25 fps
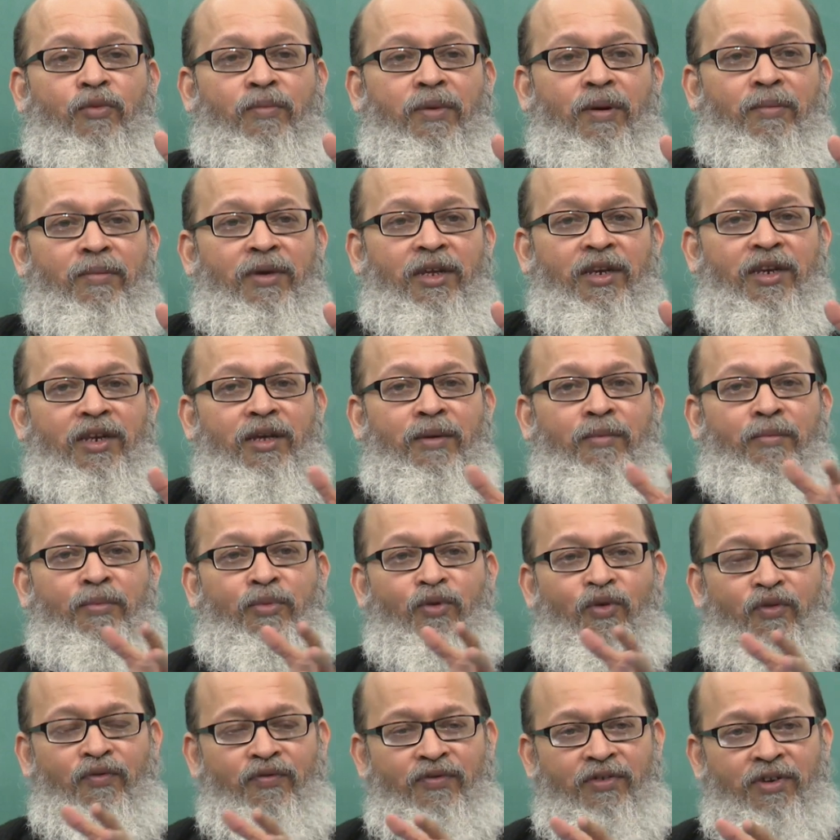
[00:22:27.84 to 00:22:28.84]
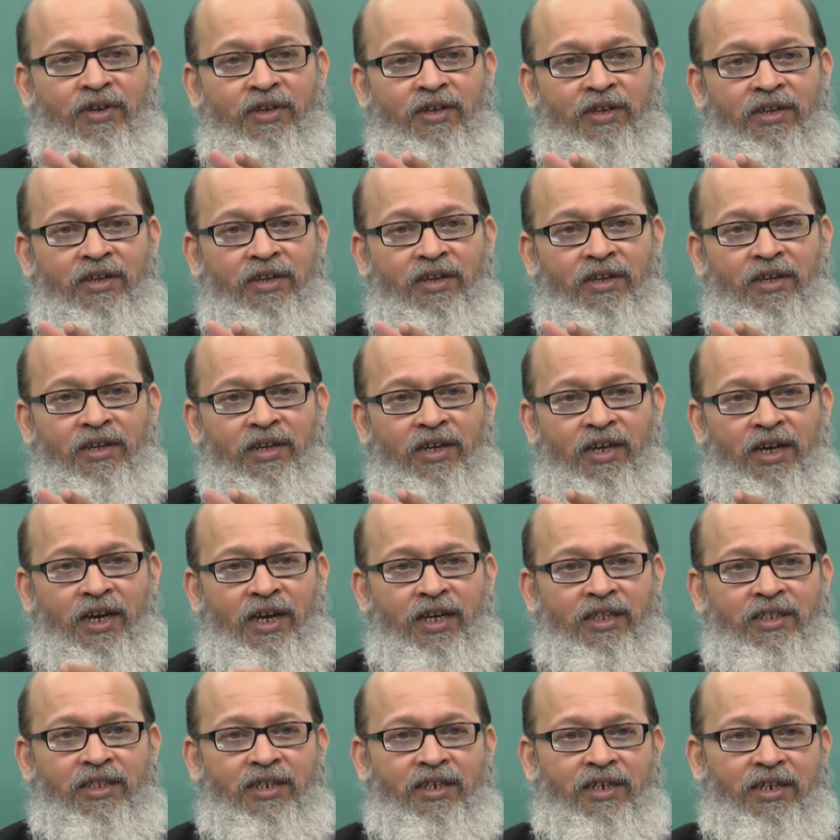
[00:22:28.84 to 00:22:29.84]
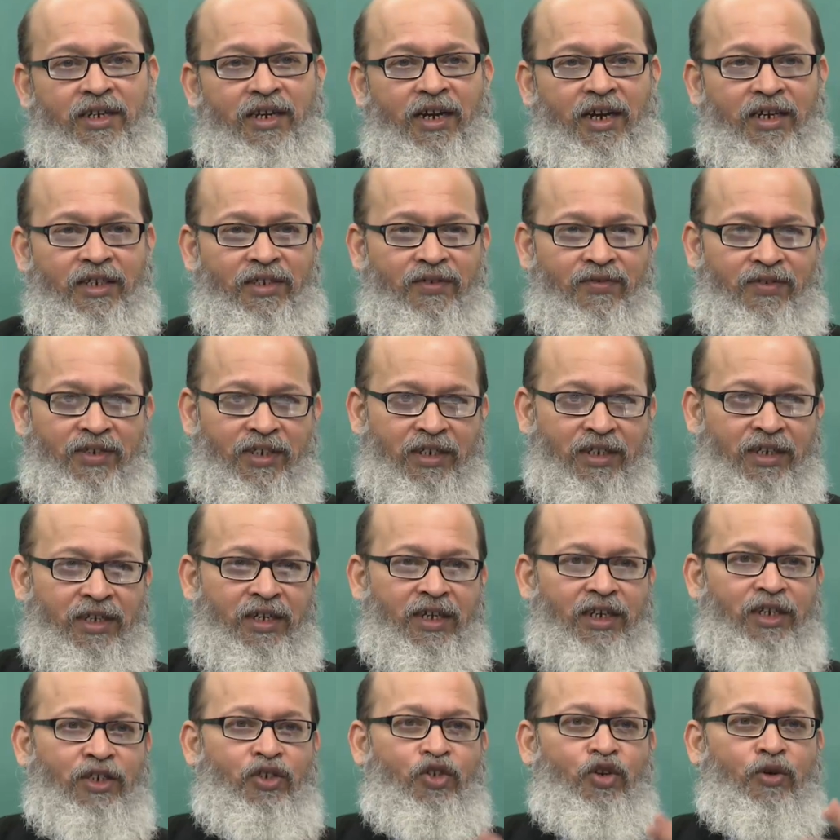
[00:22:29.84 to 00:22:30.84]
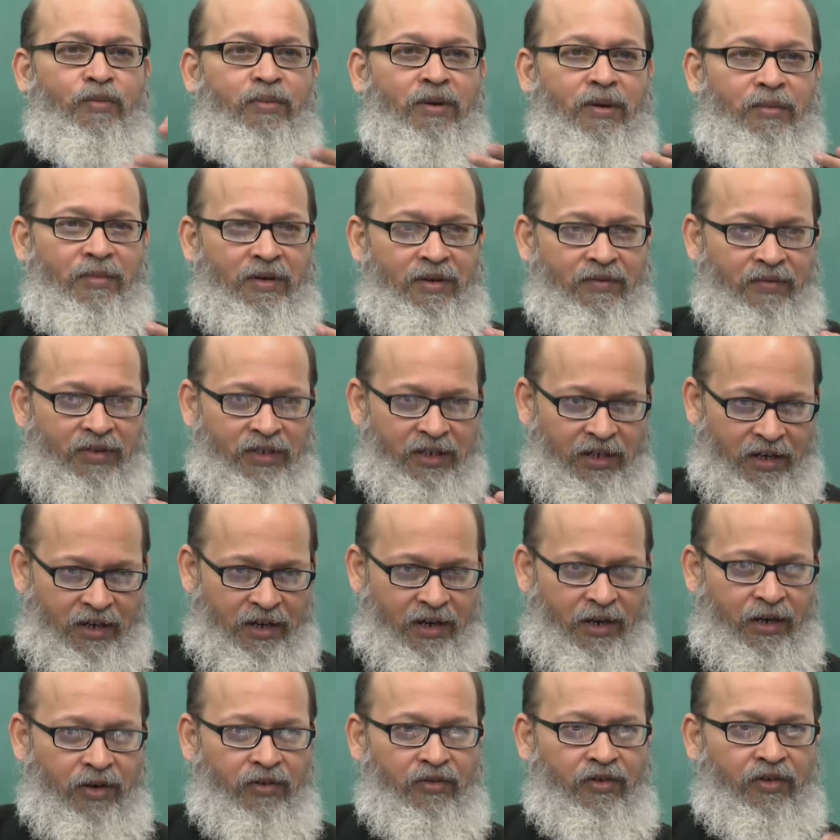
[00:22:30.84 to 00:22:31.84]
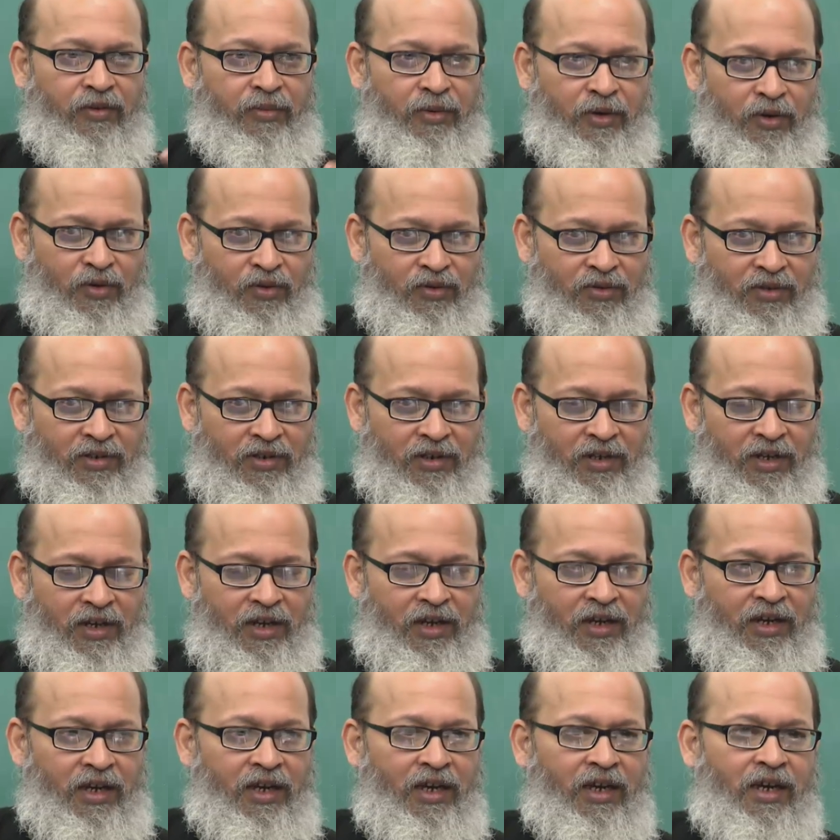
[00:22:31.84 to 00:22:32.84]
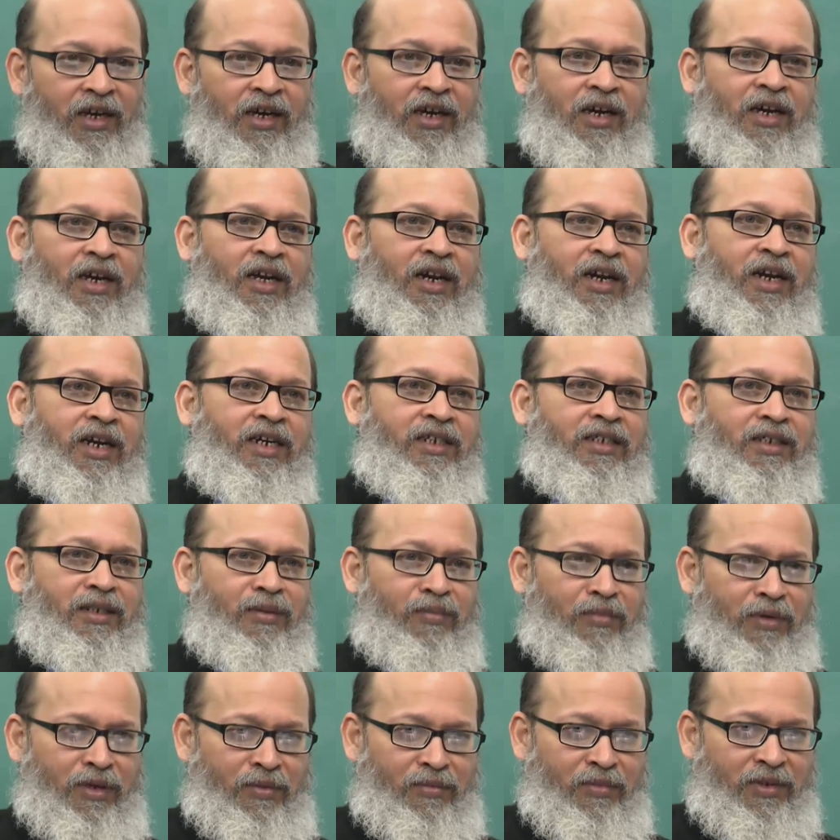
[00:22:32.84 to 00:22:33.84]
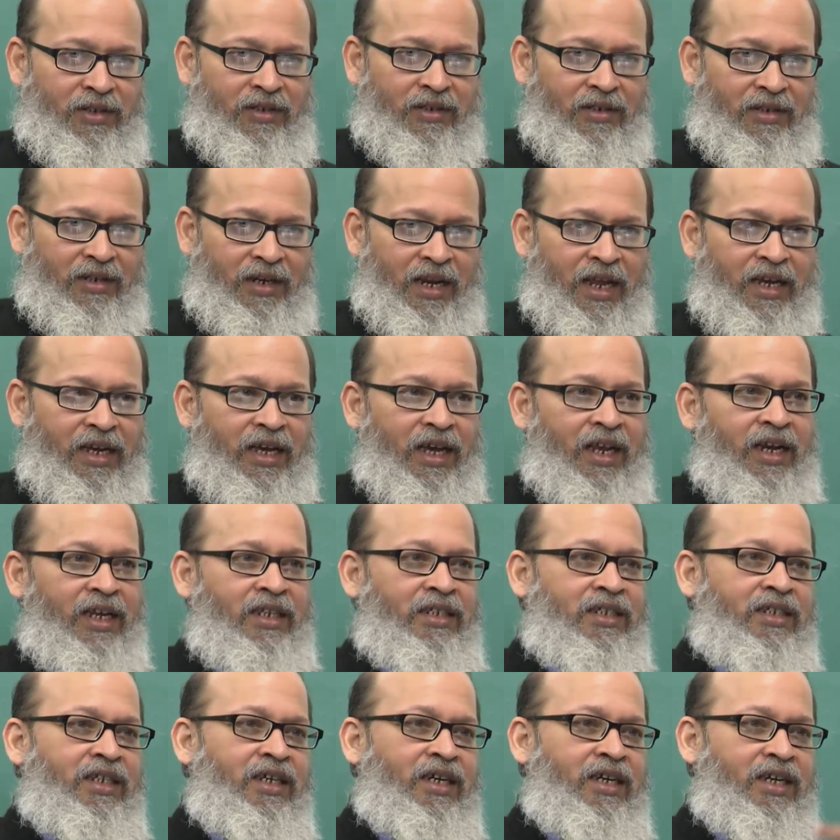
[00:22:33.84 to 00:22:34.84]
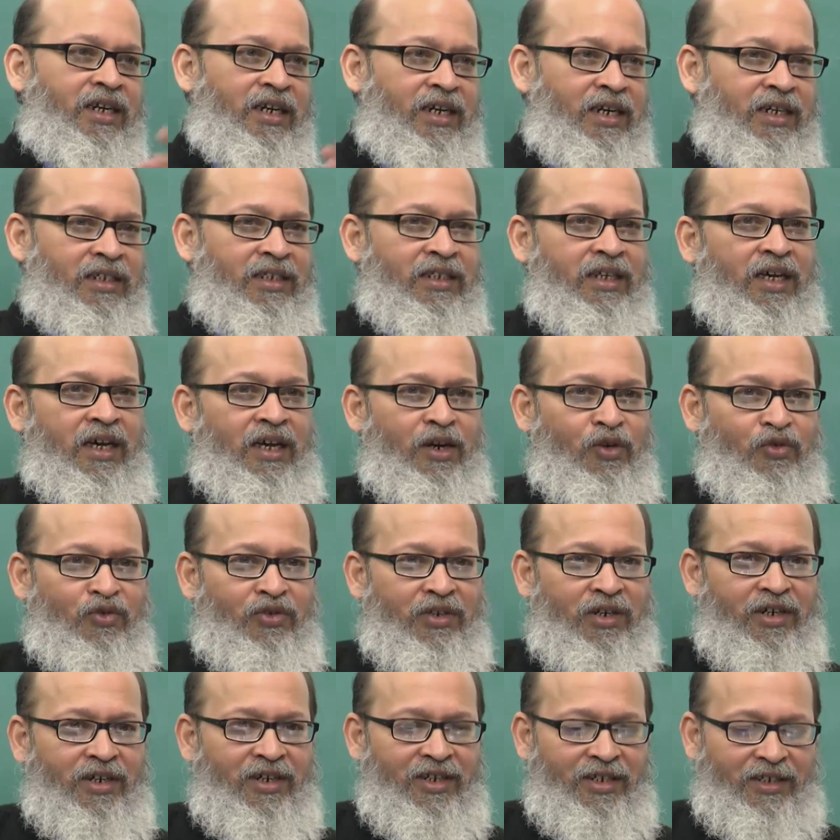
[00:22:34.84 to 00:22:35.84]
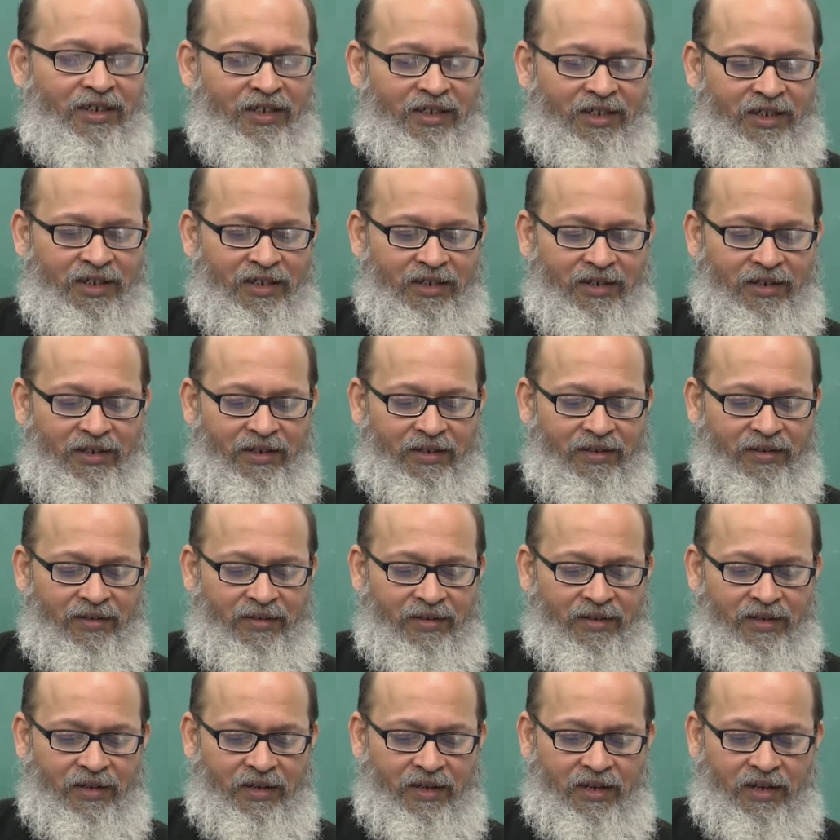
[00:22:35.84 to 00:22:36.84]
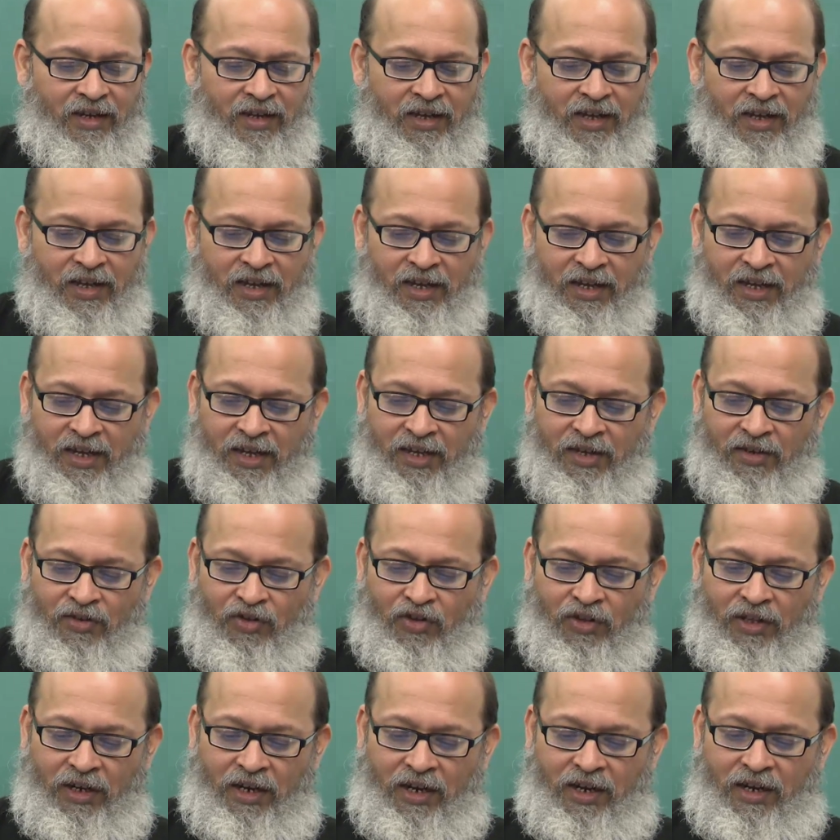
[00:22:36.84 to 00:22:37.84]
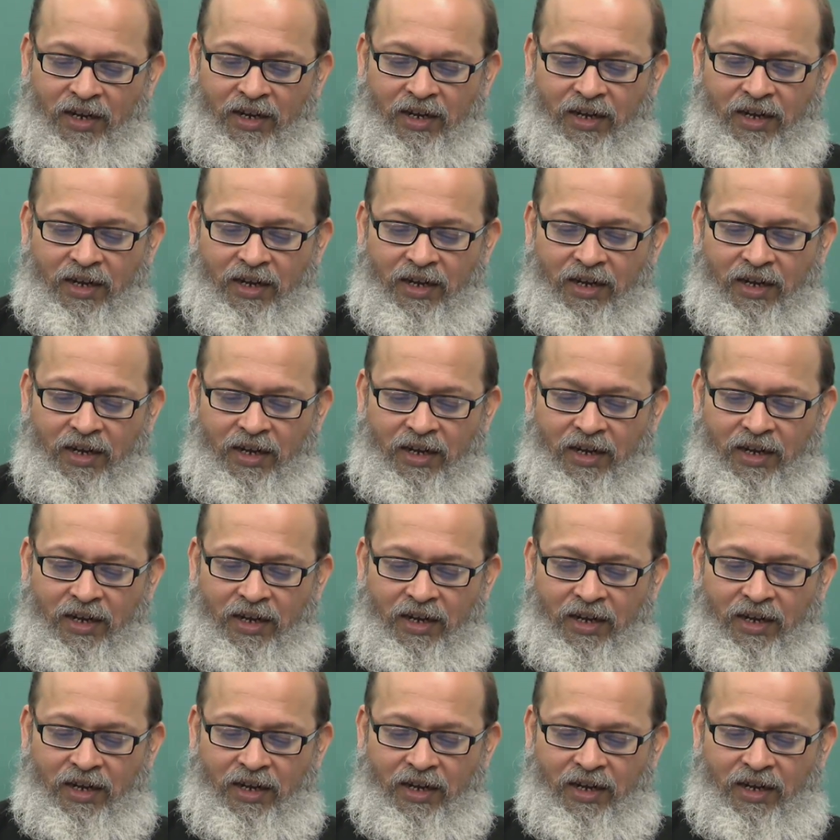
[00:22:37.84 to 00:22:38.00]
dopamine improved, and the drugs which increase dopamine, which are drug of abuse, create symptoms like LSD creates a hallucinatory state. So, the